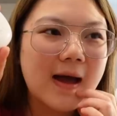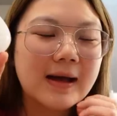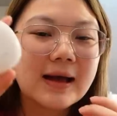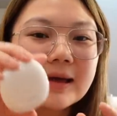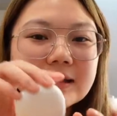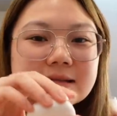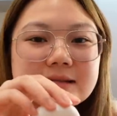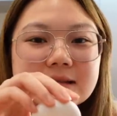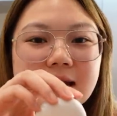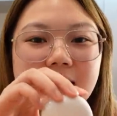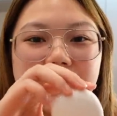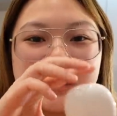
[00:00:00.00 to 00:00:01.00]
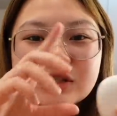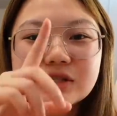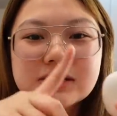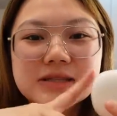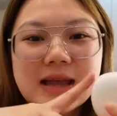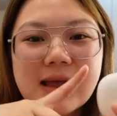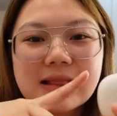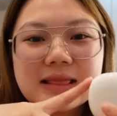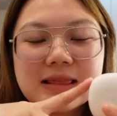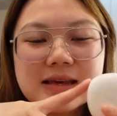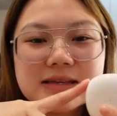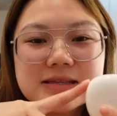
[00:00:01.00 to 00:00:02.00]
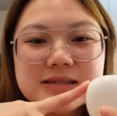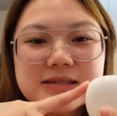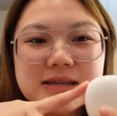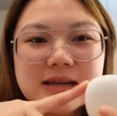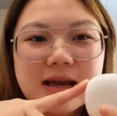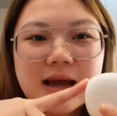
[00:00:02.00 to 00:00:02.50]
Guys, just get this.